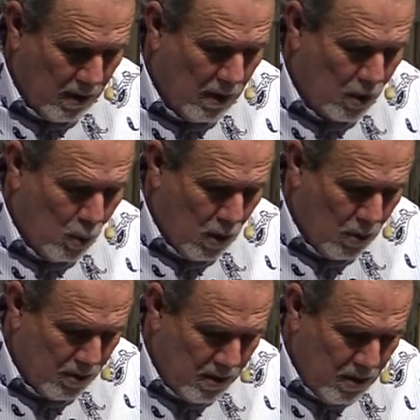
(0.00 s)
a, a,
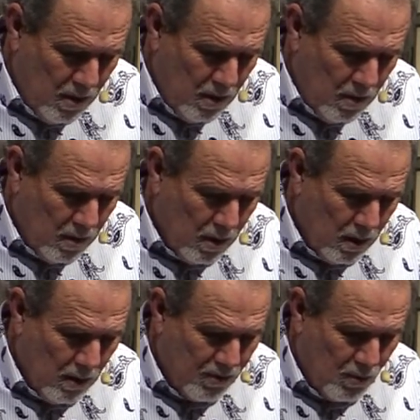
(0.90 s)
quote that
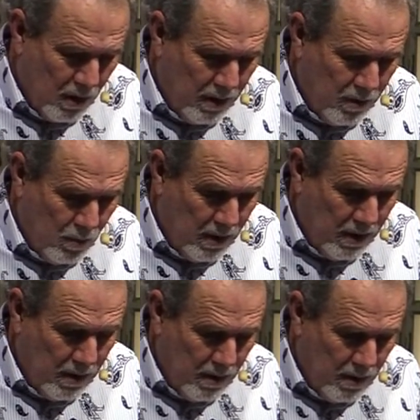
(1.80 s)
I was ready to
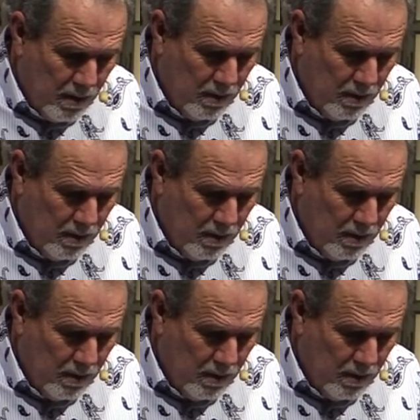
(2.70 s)
read here.